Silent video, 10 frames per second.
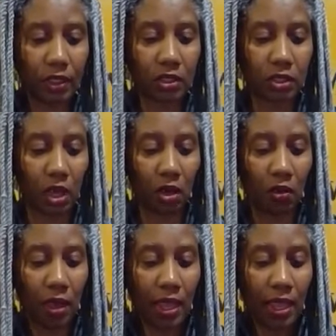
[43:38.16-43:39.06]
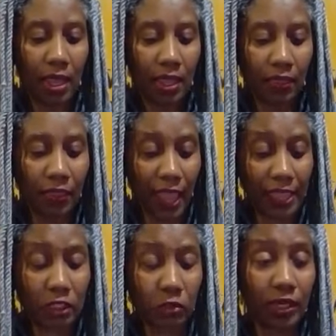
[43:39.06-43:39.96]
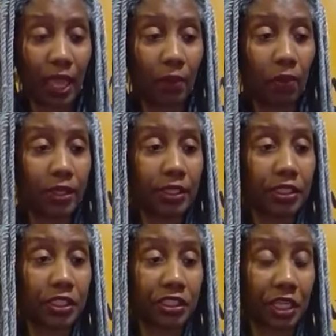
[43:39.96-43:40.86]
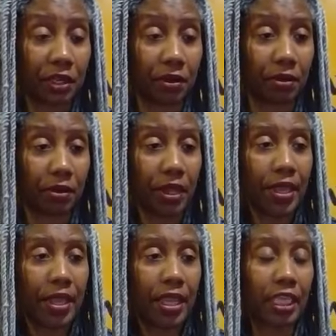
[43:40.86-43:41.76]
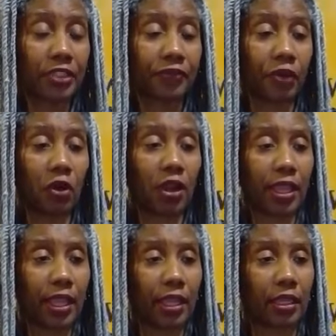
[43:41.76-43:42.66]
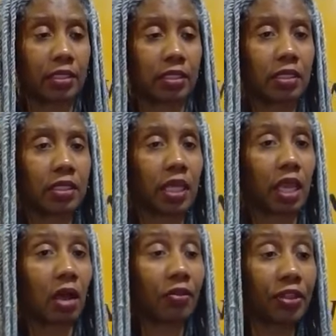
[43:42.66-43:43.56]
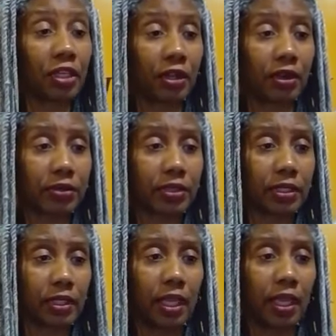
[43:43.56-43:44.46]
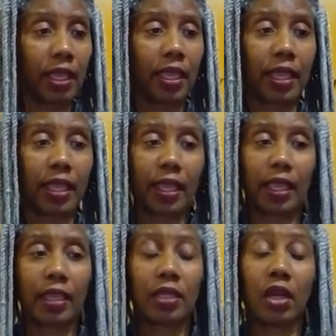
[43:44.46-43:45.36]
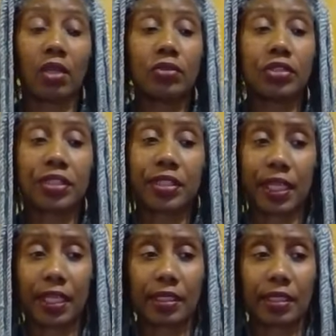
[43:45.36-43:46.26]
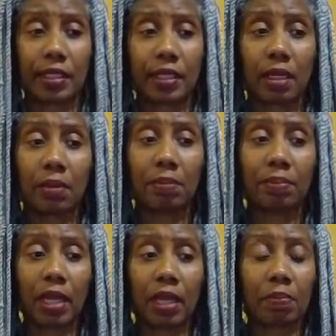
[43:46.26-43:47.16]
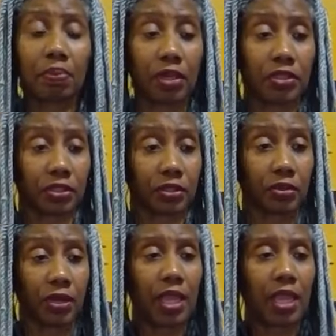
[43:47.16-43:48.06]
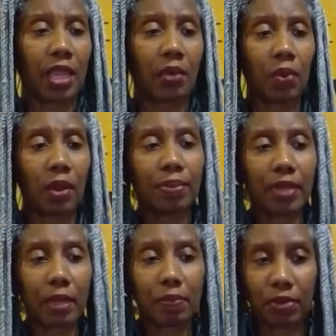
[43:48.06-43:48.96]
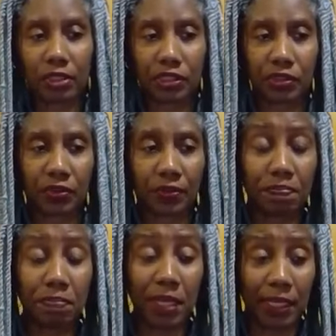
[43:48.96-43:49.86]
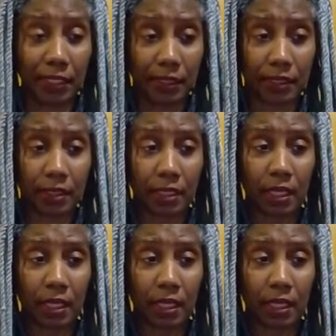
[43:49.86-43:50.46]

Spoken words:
So that's what I wanted to share as far as the health alert and understanding blood pressure and what blood pressure means.